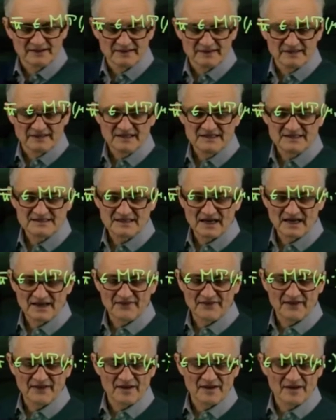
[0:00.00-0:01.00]

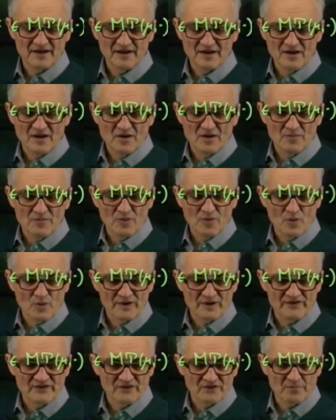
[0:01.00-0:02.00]
the
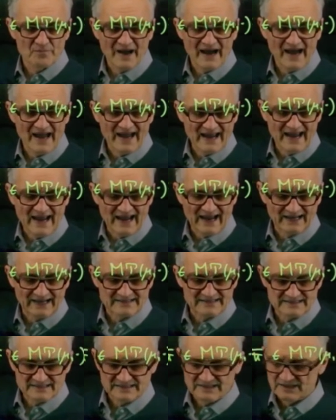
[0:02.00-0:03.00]
points pi
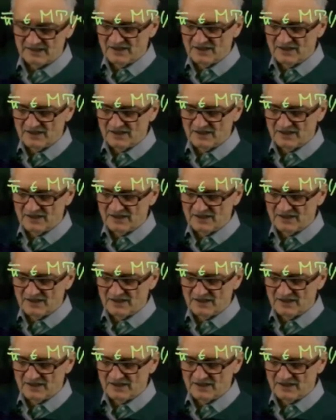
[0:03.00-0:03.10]
x.